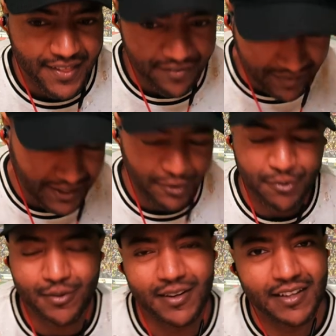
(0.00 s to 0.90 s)
the
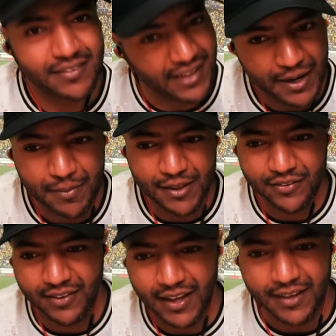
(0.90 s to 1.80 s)
final is going to be
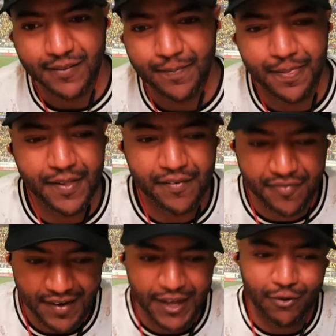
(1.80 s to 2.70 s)
insane. The
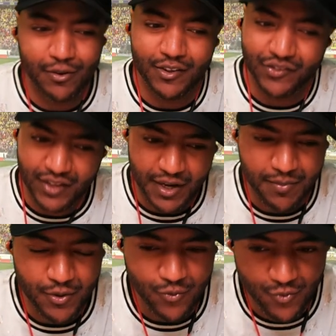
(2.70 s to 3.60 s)
final is going
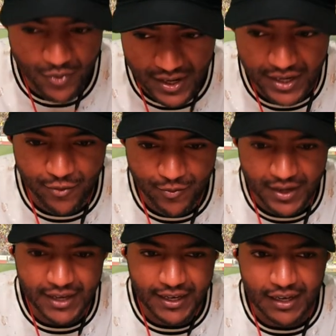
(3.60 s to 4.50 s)
to be really,
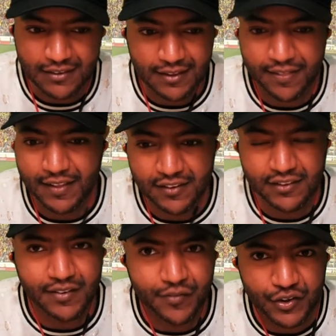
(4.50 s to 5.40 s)
really nice. I think
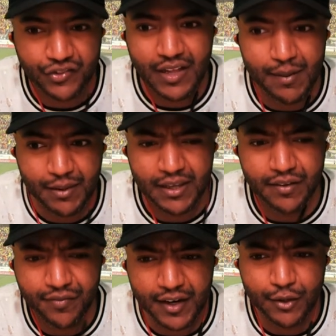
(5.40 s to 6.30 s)
this is the first time they're in
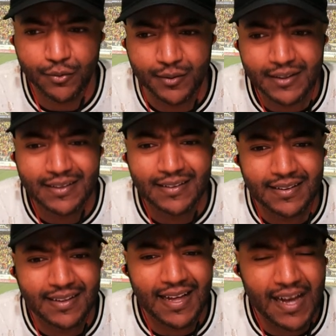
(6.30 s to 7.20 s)
the final
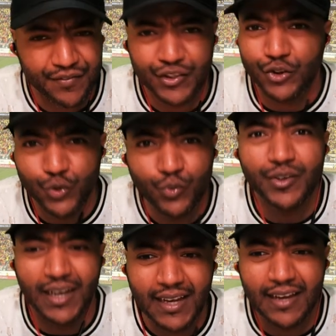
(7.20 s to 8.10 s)
after
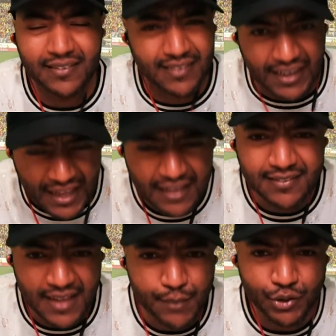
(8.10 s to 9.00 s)
2 decades. The
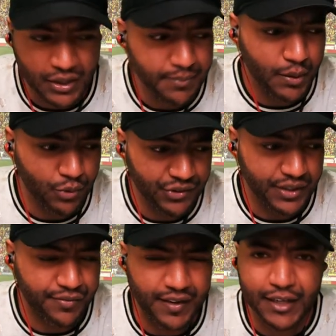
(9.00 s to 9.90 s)
last time Colombia was
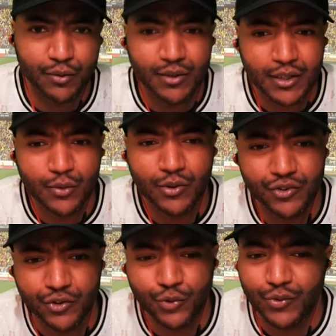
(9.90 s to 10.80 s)
in the final was in